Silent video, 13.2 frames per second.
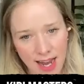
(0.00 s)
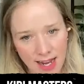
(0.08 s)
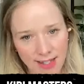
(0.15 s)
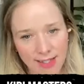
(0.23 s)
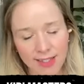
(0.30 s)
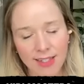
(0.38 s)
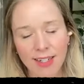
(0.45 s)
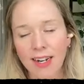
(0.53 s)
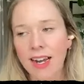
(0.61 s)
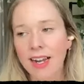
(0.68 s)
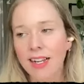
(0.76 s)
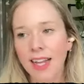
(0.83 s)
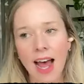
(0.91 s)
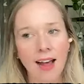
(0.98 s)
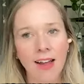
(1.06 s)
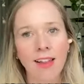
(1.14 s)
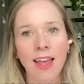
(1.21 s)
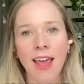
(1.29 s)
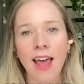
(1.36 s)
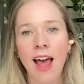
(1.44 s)
Yes,
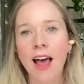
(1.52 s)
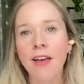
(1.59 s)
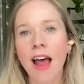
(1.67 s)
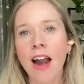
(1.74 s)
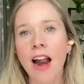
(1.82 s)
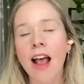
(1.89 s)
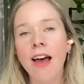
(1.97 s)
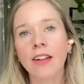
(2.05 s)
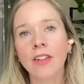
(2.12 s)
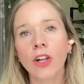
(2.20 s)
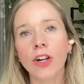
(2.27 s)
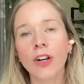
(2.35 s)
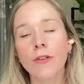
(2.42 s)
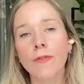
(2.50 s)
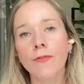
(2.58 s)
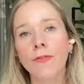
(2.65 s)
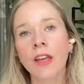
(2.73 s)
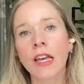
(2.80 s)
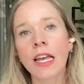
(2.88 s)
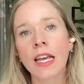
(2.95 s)
exactly. I had a lot
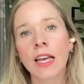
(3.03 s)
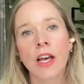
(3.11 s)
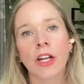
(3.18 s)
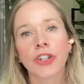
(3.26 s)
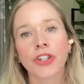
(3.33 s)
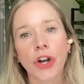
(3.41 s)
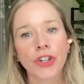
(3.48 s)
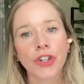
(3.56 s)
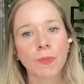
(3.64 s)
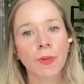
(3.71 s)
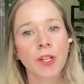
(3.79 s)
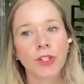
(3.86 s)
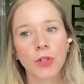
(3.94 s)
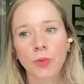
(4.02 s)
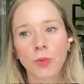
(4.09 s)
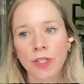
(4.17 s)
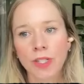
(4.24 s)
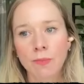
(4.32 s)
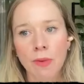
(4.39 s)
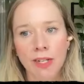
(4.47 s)
of judgment
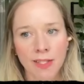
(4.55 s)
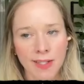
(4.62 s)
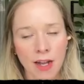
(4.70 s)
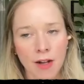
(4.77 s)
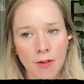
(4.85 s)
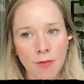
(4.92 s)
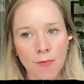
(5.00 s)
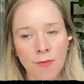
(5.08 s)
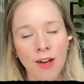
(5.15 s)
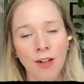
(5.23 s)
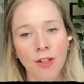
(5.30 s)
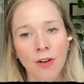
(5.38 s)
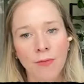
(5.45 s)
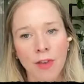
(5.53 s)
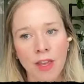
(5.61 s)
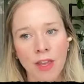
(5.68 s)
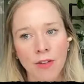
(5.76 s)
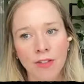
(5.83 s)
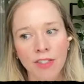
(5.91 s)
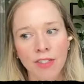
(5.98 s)
towards myself and a lot of
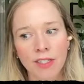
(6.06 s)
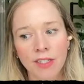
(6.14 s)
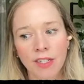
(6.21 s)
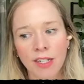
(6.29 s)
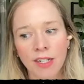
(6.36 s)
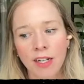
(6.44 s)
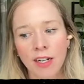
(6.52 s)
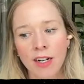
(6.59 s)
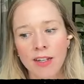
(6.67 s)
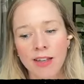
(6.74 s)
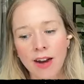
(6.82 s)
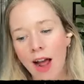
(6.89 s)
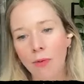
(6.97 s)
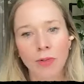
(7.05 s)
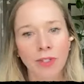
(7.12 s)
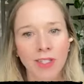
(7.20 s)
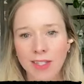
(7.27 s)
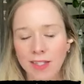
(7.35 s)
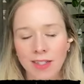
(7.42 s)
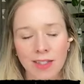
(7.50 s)
guilt that I
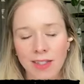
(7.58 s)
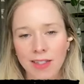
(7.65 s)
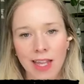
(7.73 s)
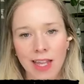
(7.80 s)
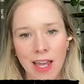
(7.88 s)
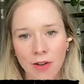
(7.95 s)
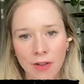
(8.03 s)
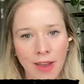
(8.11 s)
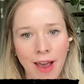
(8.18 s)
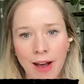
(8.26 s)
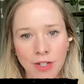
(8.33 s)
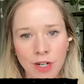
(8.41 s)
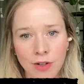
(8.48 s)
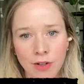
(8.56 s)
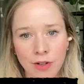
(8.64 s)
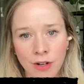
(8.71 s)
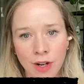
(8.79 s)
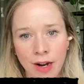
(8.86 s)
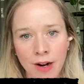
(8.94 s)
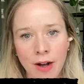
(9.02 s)
was laying on the couch and I
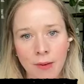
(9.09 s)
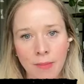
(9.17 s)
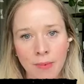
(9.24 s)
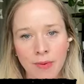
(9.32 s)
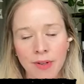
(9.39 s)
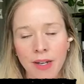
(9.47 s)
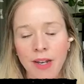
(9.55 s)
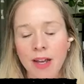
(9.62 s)
couldn't get up.